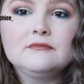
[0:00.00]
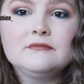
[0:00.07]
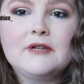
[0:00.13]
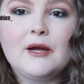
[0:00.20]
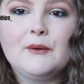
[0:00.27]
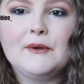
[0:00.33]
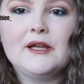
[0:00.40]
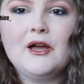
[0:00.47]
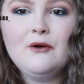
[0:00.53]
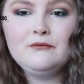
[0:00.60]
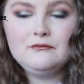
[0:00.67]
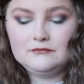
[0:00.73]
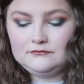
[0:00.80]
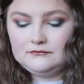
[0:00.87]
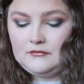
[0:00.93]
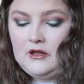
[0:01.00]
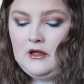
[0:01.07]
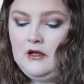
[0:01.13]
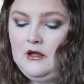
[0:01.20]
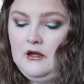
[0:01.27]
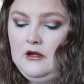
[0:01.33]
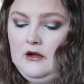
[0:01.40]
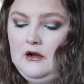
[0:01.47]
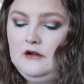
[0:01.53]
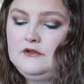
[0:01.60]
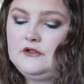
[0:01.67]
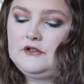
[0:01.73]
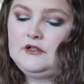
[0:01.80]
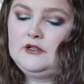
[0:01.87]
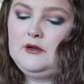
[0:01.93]
There we go. I'm
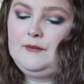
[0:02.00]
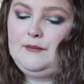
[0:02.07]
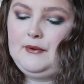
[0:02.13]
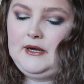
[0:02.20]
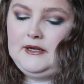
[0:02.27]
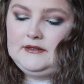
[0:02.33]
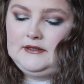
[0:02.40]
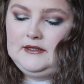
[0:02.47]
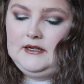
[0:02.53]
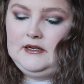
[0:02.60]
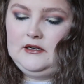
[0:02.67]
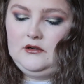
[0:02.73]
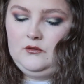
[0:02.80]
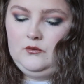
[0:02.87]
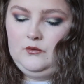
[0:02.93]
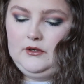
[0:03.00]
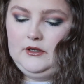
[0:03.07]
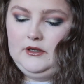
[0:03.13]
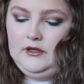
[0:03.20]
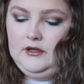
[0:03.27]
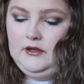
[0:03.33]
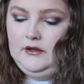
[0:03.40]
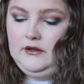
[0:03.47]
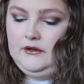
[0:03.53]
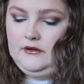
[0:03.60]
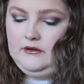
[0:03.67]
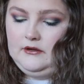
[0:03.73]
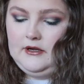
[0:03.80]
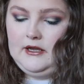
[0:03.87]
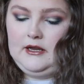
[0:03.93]
just going to pat it out with
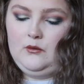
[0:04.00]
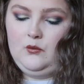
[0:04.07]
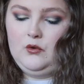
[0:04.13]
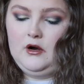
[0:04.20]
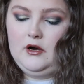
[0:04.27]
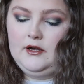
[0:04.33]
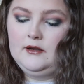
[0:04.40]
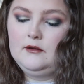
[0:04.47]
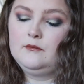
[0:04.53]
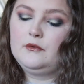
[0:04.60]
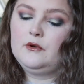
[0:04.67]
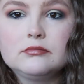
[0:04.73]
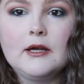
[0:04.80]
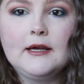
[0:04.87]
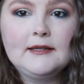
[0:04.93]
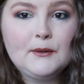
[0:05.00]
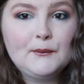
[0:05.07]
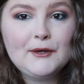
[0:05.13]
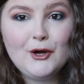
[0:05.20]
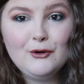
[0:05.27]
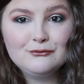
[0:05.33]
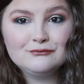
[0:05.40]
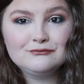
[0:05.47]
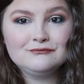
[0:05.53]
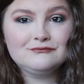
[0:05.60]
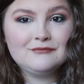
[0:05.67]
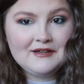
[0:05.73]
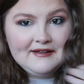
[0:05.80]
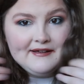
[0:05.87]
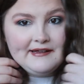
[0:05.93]
a wipe. There we go.
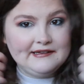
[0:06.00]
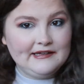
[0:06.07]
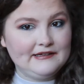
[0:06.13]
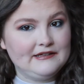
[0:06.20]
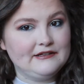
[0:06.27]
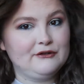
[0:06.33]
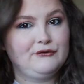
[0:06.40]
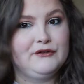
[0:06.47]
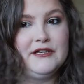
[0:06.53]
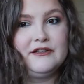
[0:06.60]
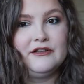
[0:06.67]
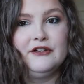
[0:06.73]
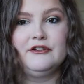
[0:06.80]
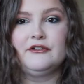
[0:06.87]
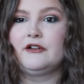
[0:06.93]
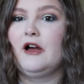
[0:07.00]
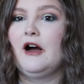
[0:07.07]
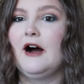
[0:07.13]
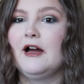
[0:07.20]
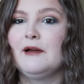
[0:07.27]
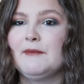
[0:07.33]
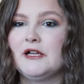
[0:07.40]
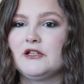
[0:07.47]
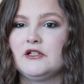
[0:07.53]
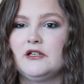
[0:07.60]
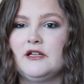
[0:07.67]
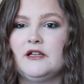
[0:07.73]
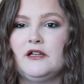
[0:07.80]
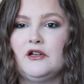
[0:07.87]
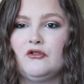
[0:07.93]
This is the finished look. I'm
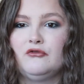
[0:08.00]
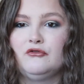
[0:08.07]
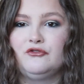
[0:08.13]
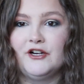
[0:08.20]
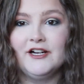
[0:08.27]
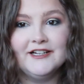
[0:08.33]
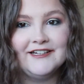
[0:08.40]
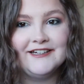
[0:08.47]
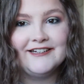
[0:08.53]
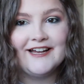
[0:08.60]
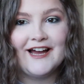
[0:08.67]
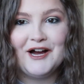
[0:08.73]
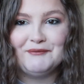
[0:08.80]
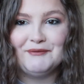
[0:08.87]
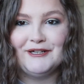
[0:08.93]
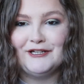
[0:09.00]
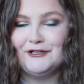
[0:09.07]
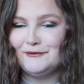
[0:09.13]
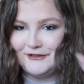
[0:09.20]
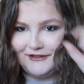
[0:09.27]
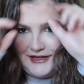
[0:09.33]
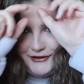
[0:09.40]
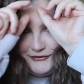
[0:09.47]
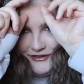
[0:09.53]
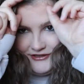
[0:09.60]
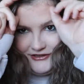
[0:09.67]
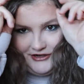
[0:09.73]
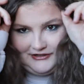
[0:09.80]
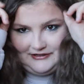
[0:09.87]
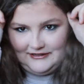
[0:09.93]
actually really happy with how this
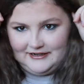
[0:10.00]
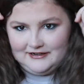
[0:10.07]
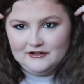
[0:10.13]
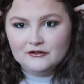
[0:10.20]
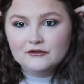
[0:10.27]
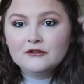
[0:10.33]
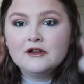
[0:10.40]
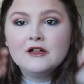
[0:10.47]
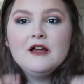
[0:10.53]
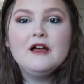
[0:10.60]
turned out.